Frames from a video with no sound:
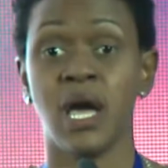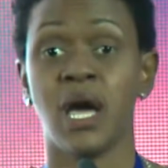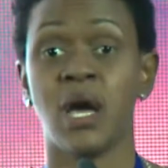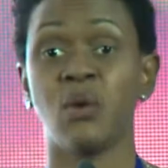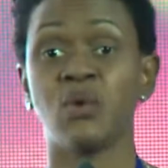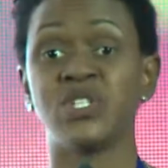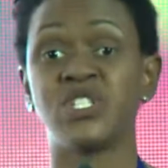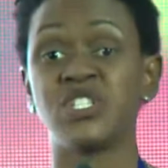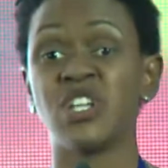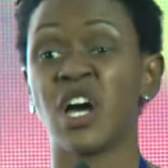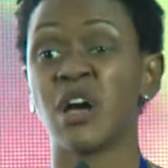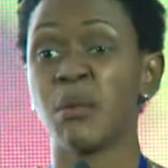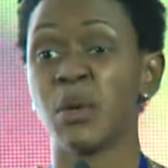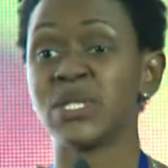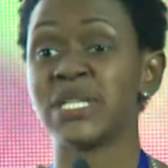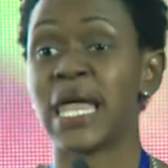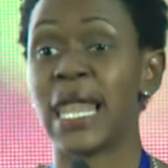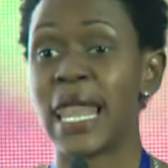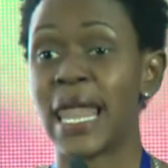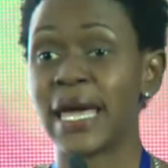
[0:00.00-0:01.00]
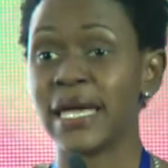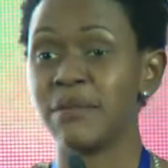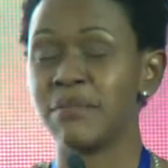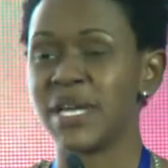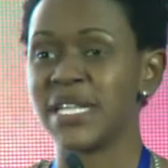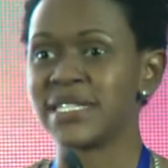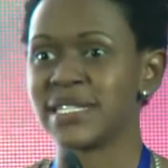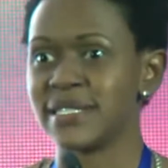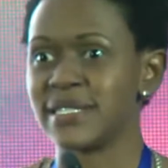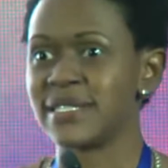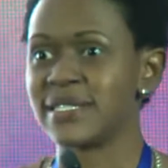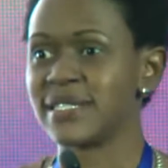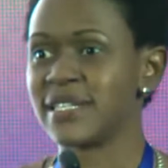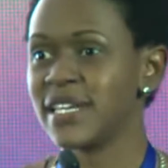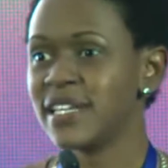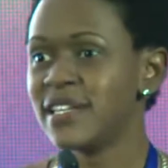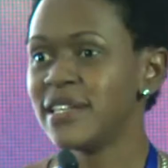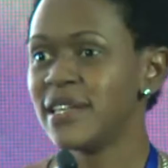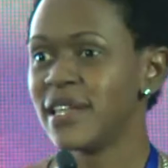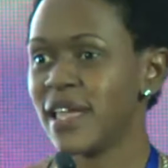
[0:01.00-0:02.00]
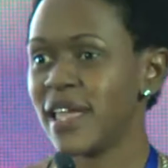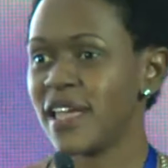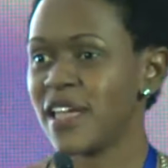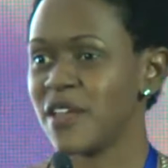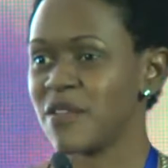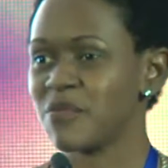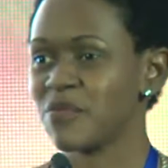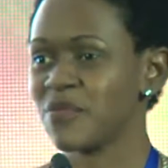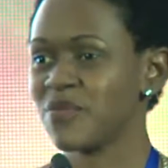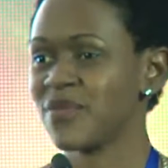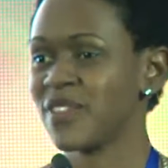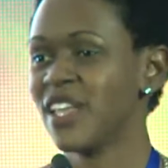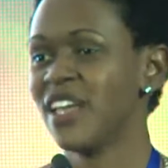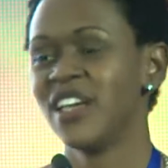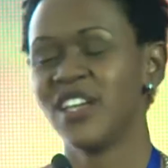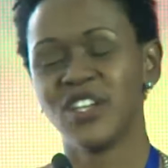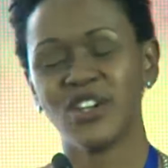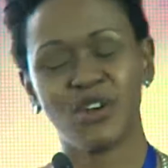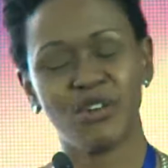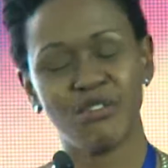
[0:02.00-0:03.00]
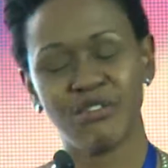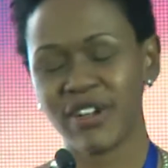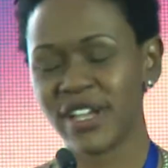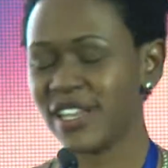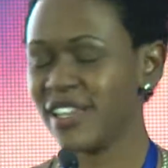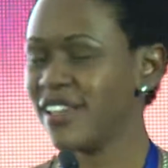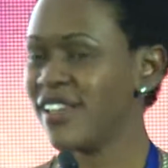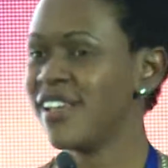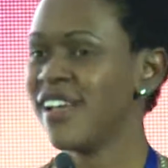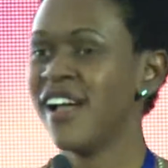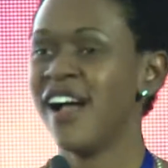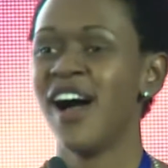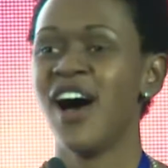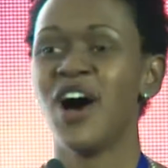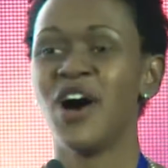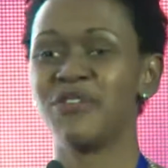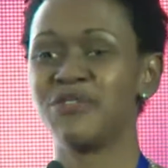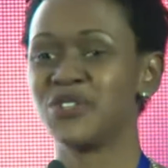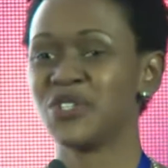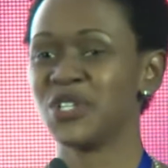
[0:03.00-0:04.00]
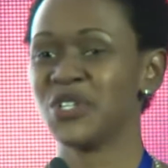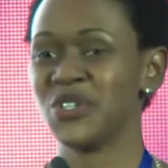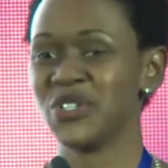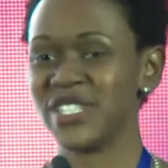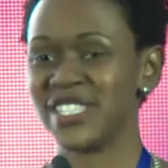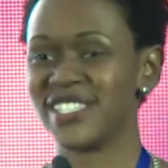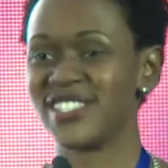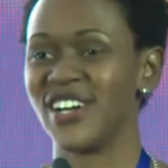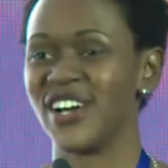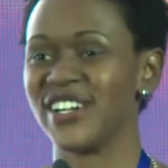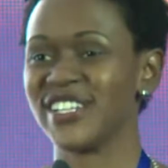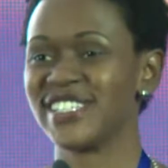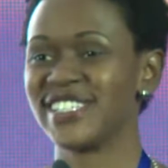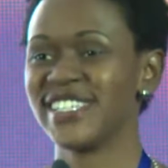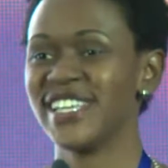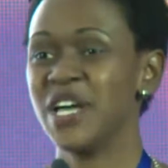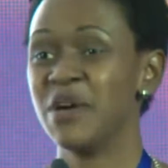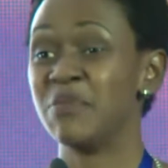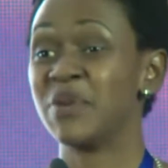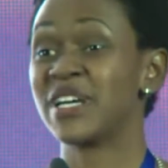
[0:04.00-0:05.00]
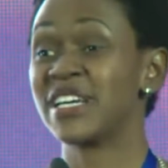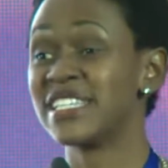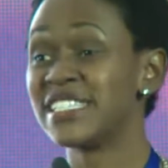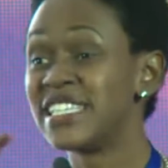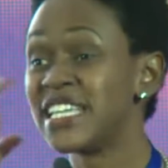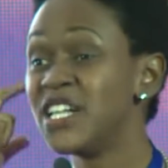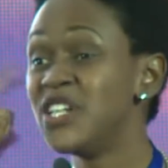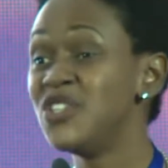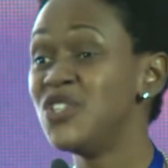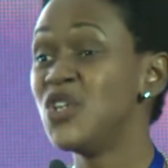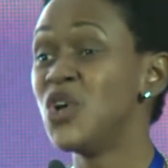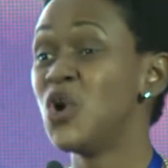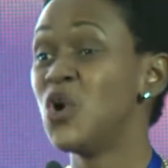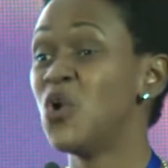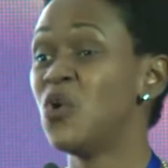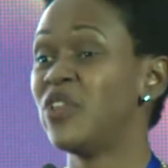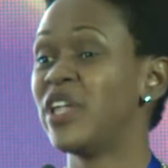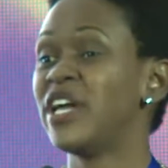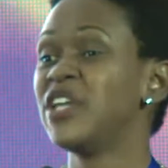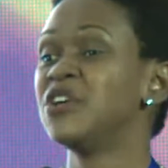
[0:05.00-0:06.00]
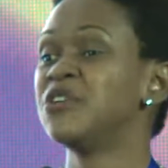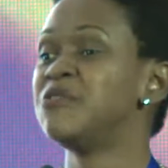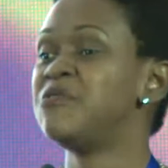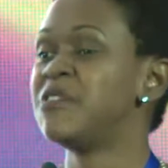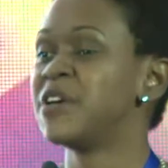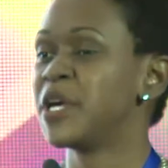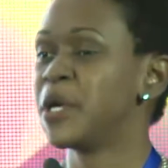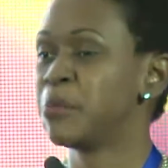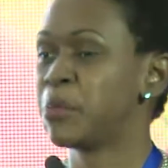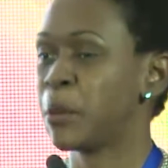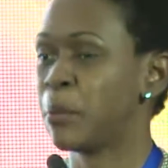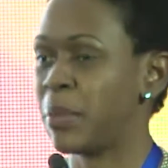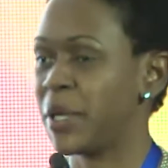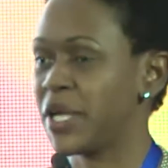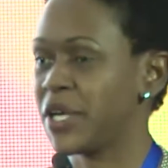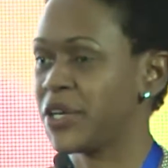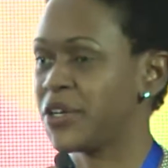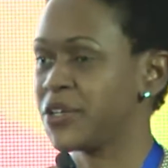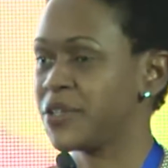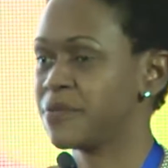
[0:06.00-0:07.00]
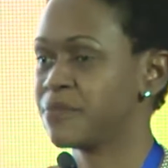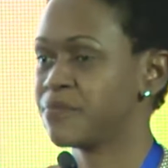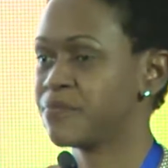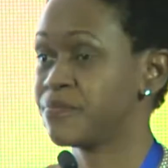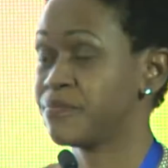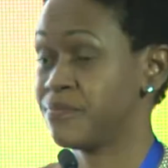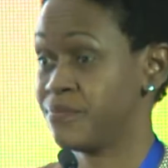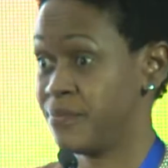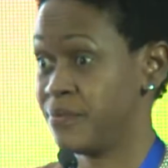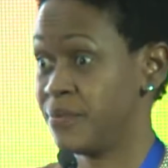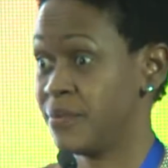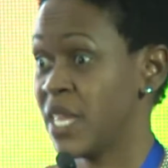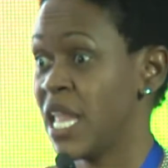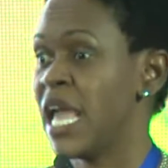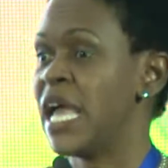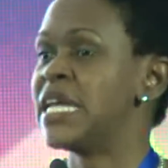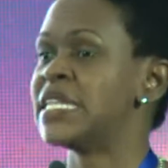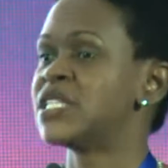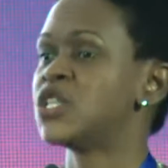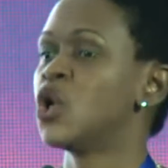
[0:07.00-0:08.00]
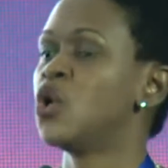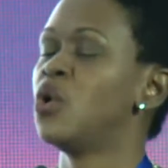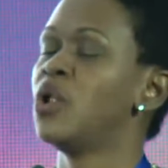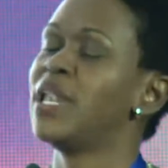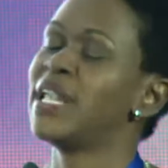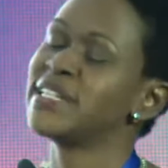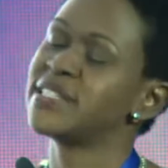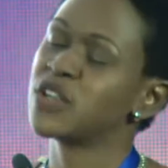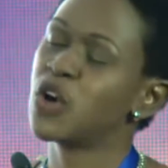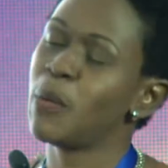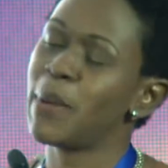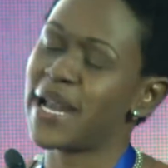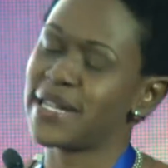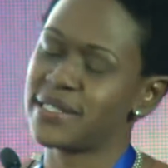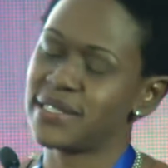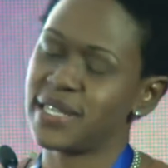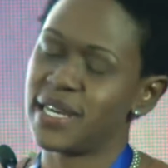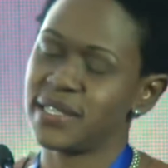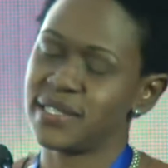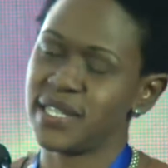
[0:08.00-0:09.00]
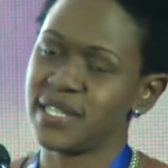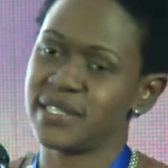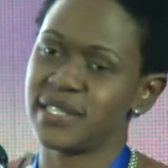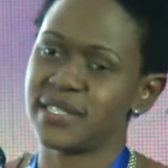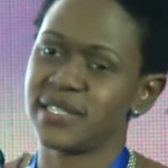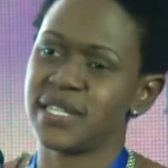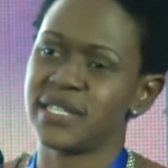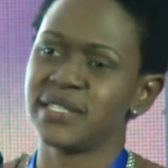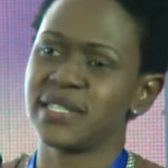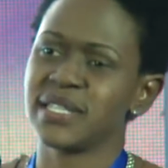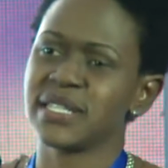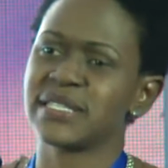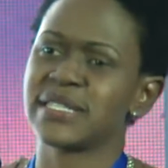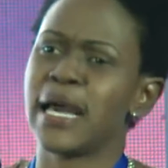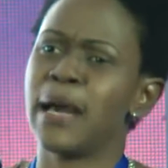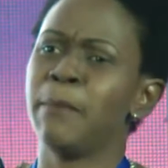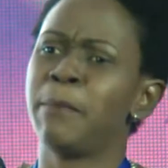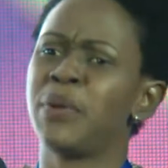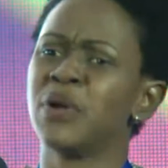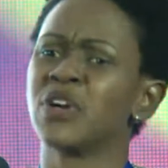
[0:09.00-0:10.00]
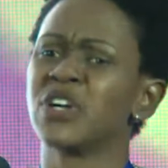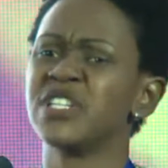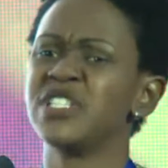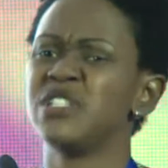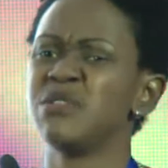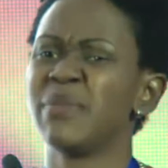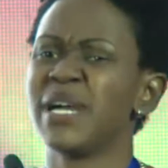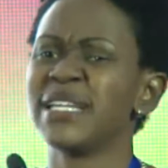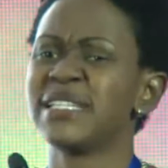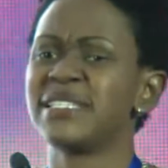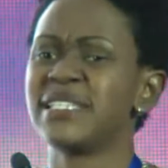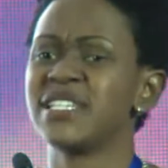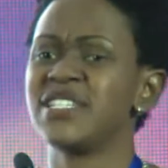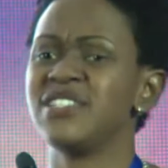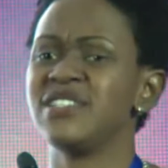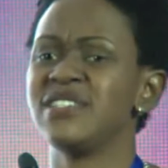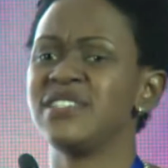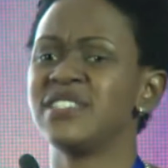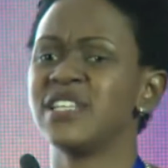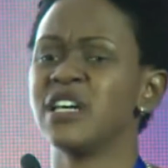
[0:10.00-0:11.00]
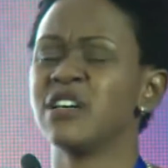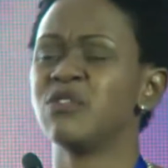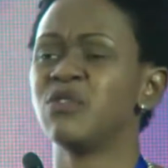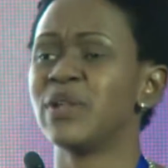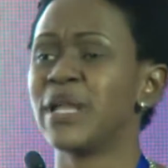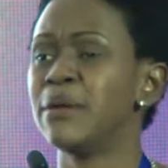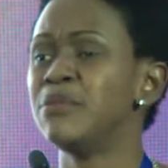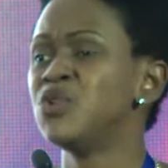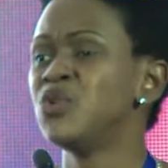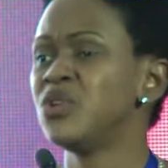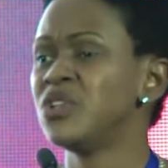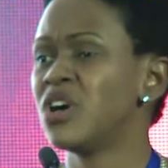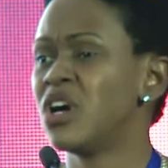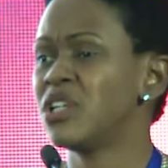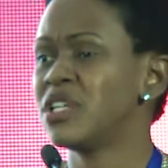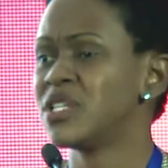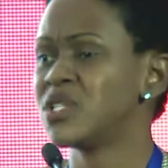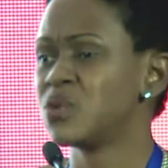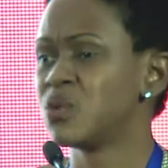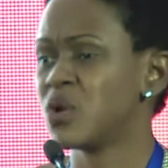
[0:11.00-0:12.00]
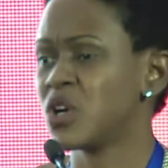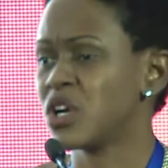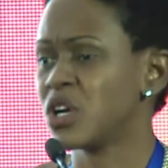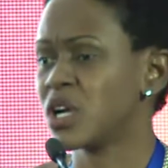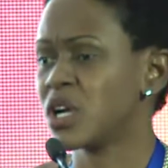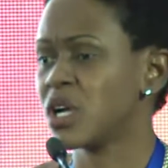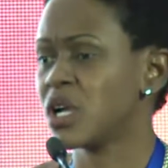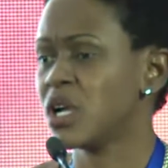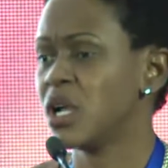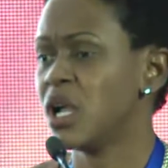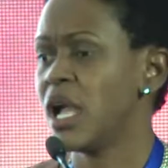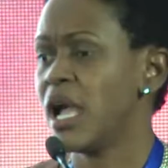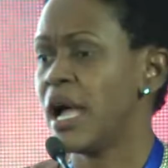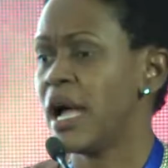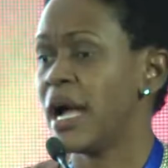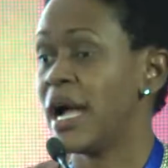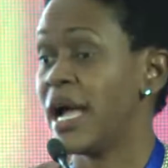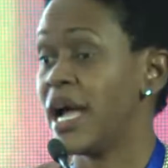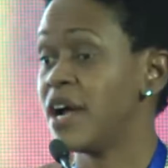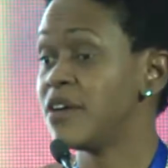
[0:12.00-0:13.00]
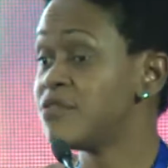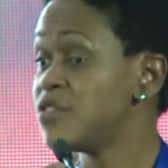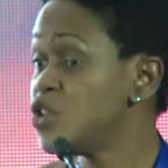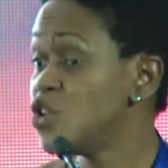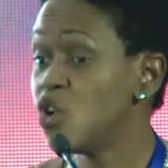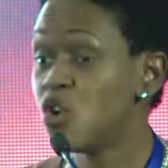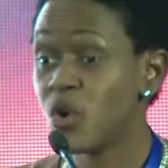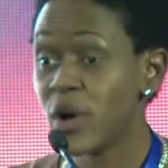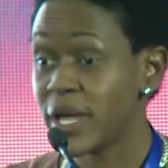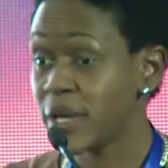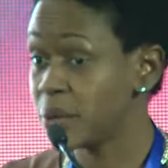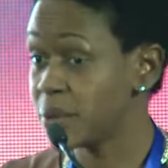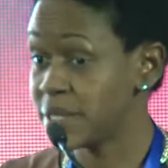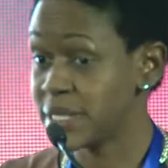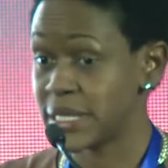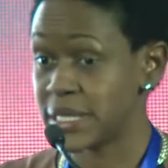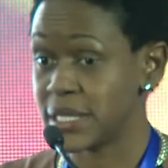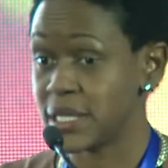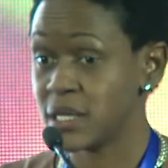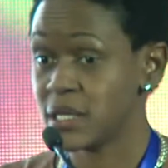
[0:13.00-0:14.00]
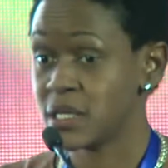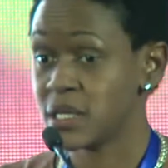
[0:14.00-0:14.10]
I want to talk about alignment and skin in the game, you're already off to a good start because they'll know that you're very prepared. So let's go back to that data center example, because you might say to yourself, well, I'm doing all this work, I have no equity,